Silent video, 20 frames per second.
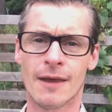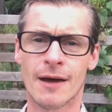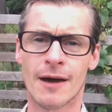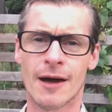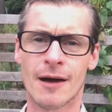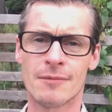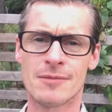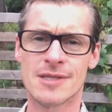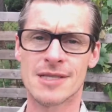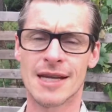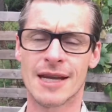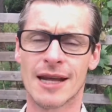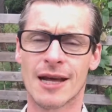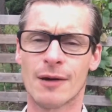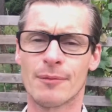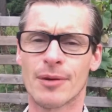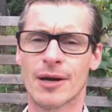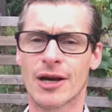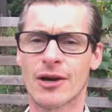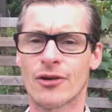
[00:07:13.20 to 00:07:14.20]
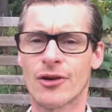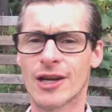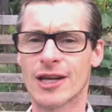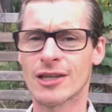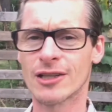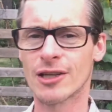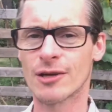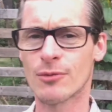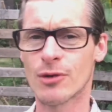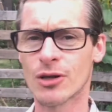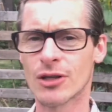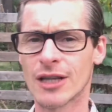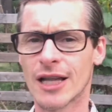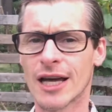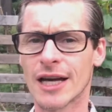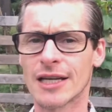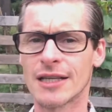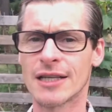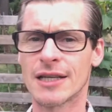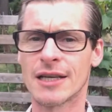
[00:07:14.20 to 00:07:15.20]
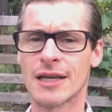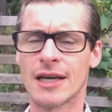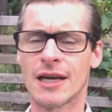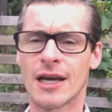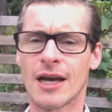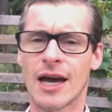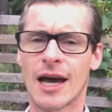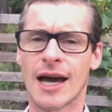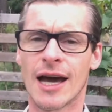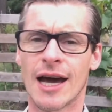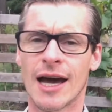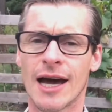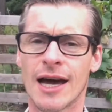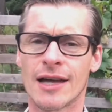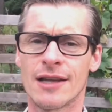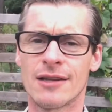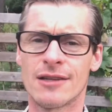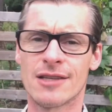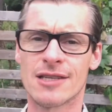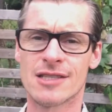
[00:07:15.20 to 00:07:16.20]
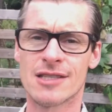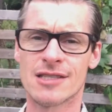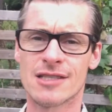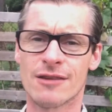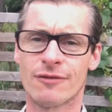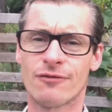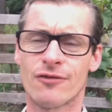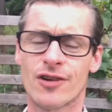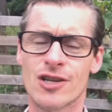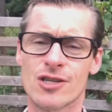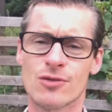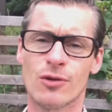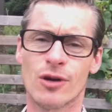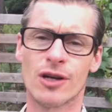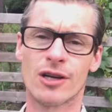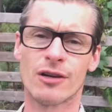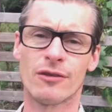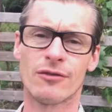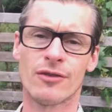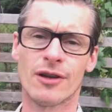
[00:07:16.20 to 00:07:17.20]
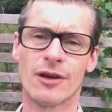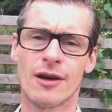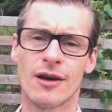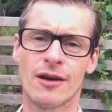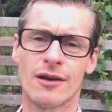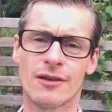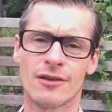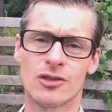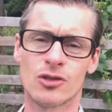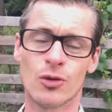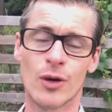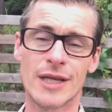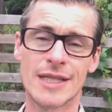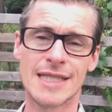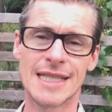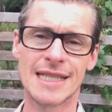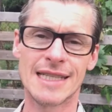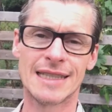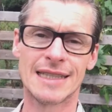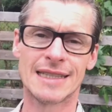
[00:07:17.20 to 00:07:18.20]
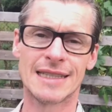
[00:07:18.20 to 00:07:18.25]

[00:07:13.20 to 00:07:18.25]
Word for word: I'm setting up a curriculum online and this is the first one of the 20